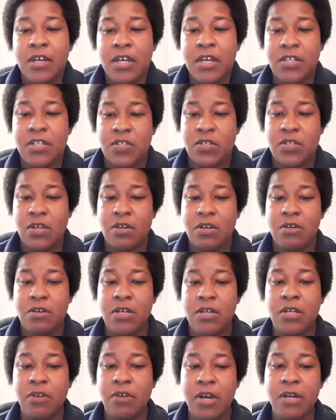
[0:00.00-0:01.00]
it's so
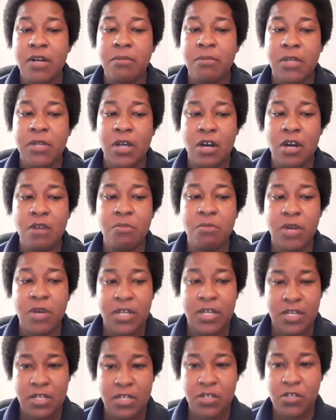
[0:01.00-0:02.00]
incredibly
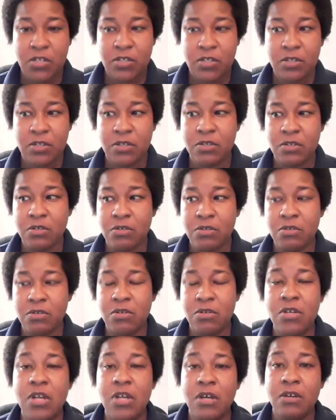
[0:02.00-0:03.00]
heartbreaking to
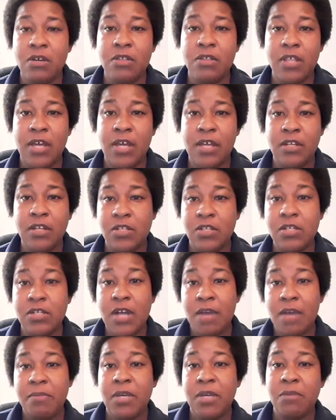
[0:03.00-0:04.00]
know that to
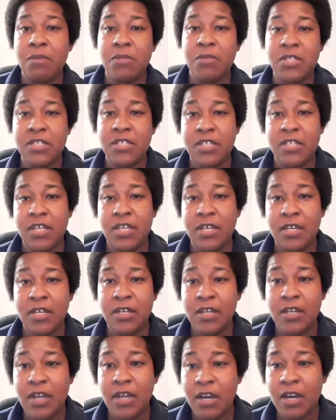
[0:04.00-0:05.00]
not be able to
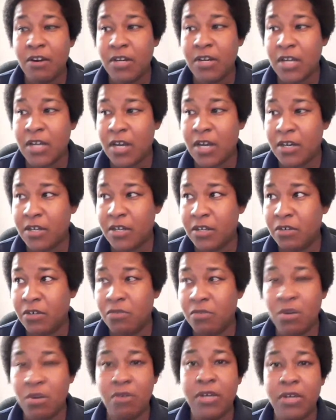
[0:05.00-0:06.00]
see Arianna
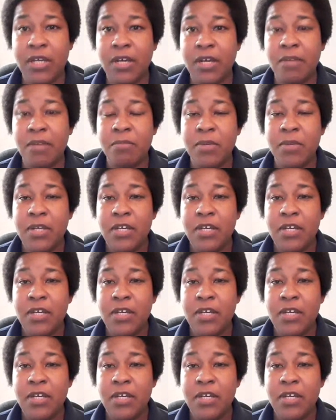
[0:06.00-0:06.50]
growing up